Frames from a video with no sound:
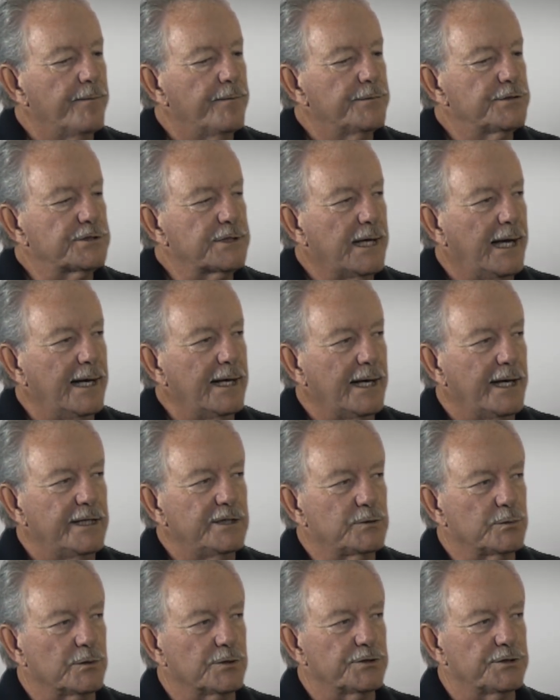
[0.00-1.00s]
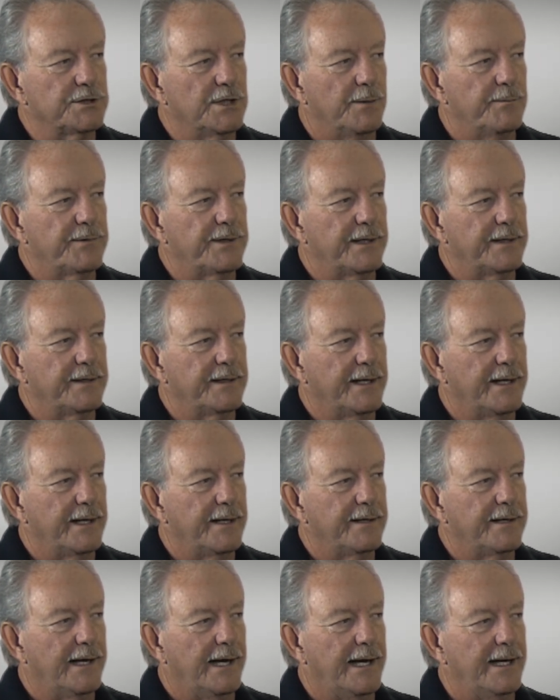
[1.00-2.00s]
skylights were something
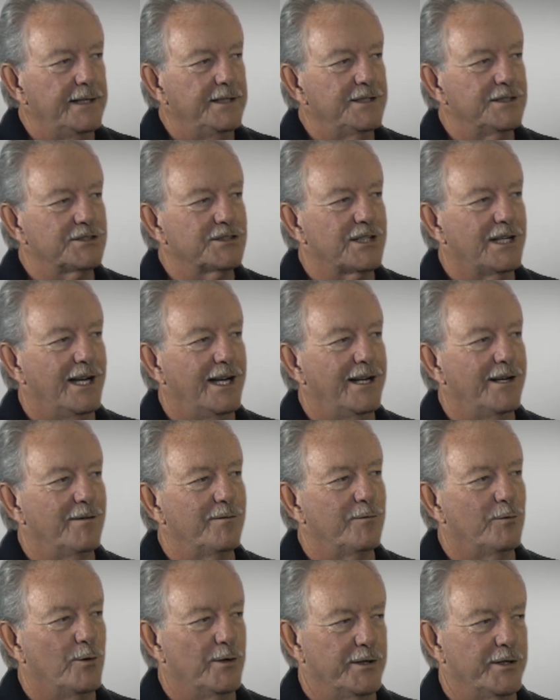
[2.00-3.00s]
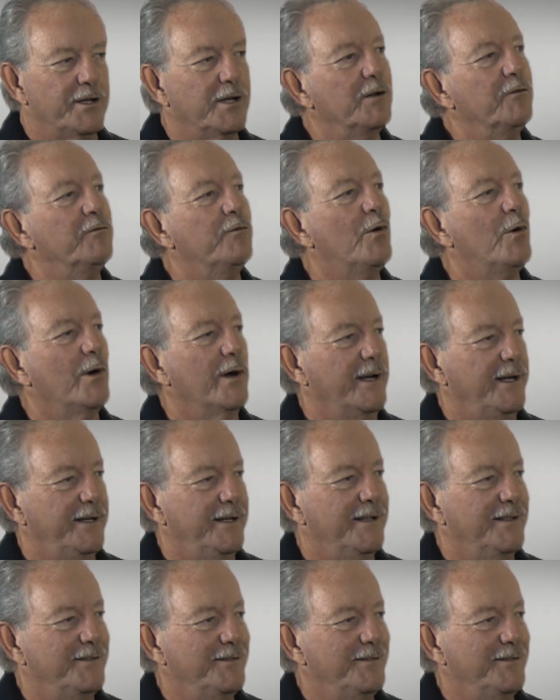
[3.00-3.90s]
that I just kind of wanted to avoid.